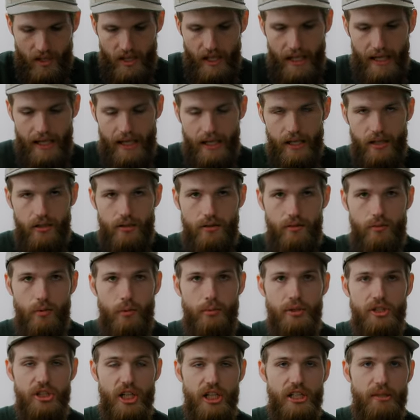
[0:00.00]
And when
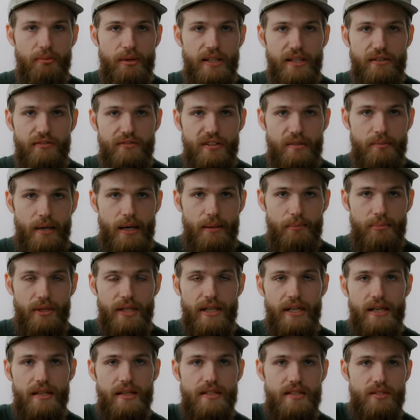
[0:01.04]
we talked about the V-mount
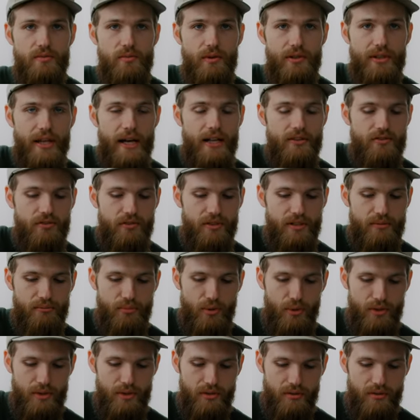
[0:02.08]
plate, this is where that's really
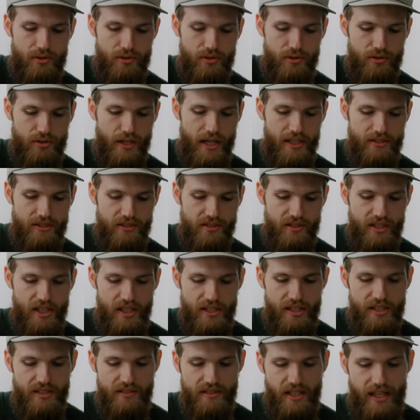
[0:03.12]
important. You guys will see on
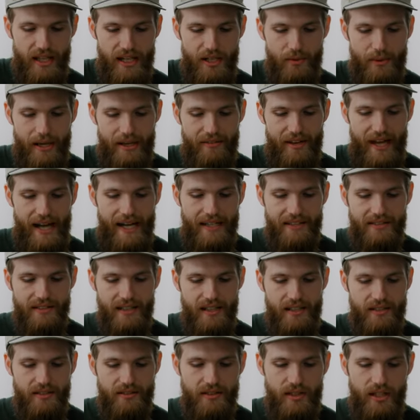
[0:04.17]
this side, we have
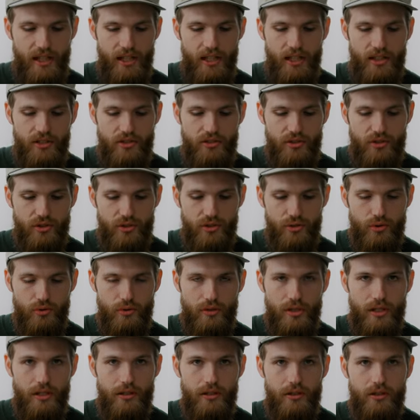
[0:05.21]
access to
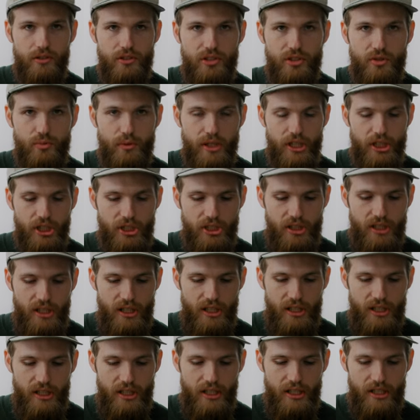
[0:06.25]
the little switch
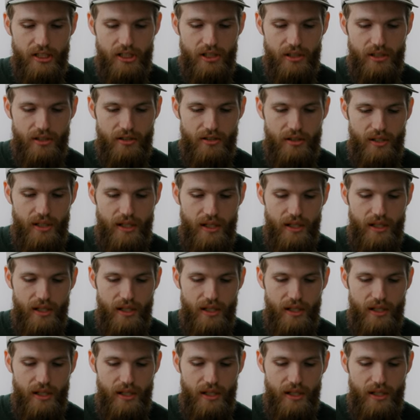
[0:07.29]
in here.